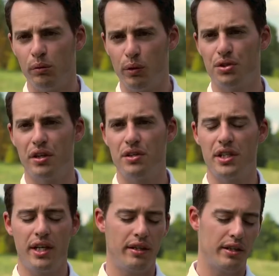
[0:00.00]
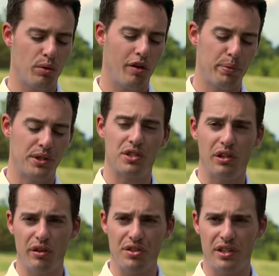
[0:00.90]
We also see the
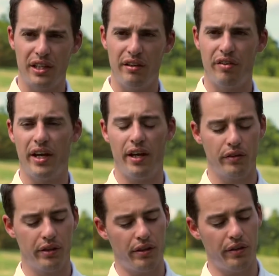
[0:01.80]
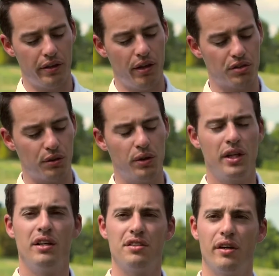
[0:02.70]
12-position loft sleeve here on the hosel.
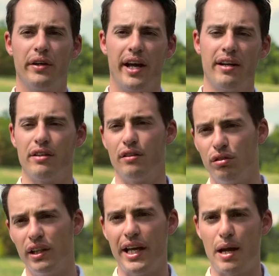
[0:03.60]
So again, you're really